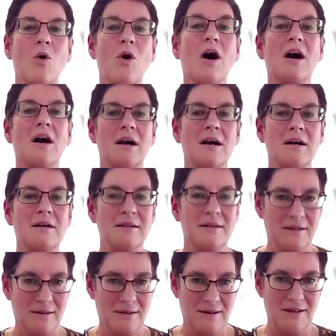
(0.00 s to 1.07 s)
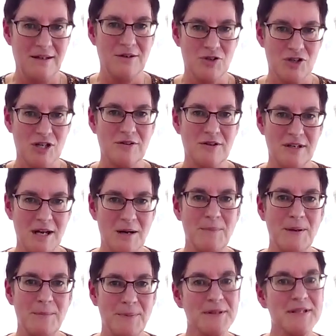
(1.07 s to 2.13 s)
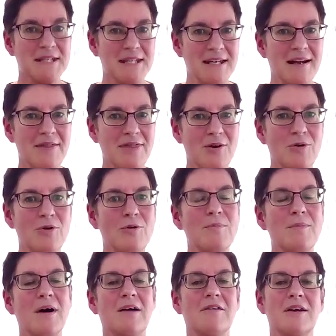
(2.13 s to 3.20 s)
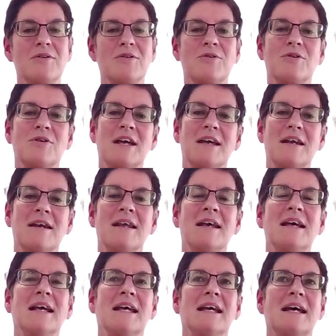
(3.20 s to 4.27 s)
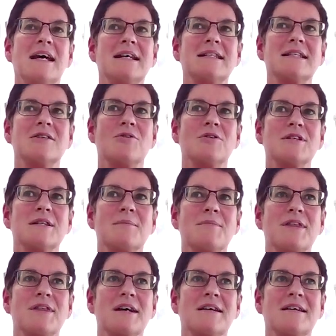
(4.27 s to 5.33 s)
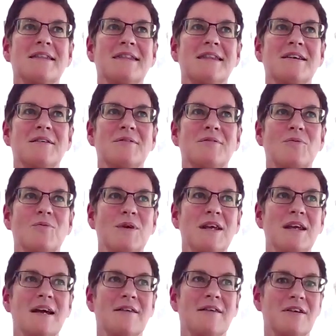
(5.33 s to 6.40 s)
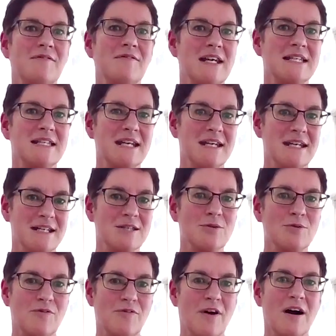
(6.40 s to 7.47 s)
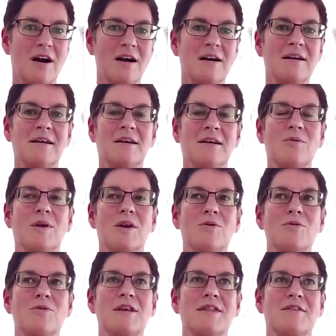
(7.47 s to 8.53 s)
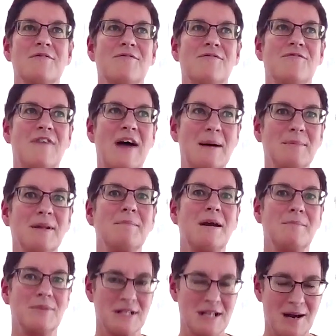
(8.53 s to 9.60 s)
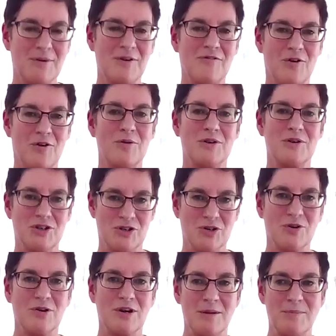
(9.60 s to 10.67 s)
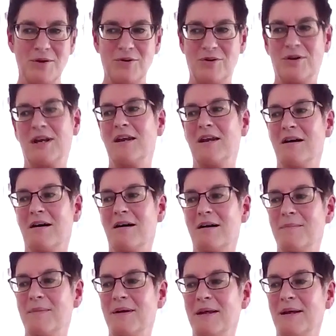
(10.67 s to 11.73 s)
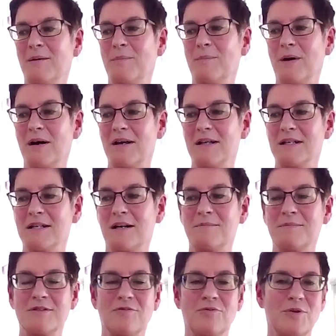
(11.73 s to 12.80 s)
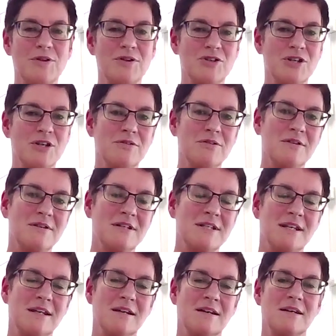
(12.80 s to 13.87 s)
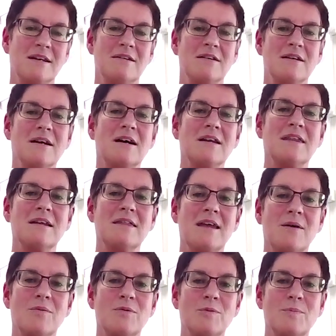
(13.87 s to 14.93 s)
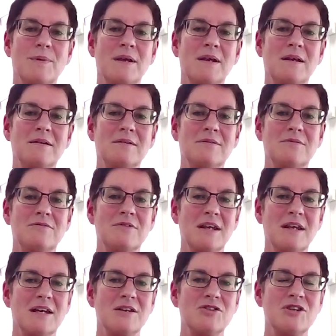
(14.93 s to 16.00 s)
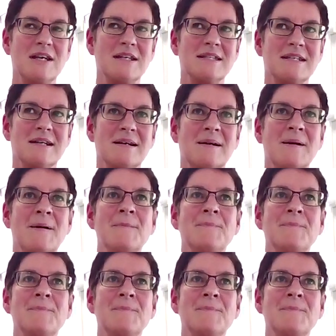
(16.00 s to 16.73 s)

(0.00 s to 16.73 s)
what are children, young people seeing in the home around cocaine. It's not something that we have investigated so far. We know that the family members coming forward are talking about cocaine harm, but in terms of what their children are seeing and hearing, I think that will be really interesting.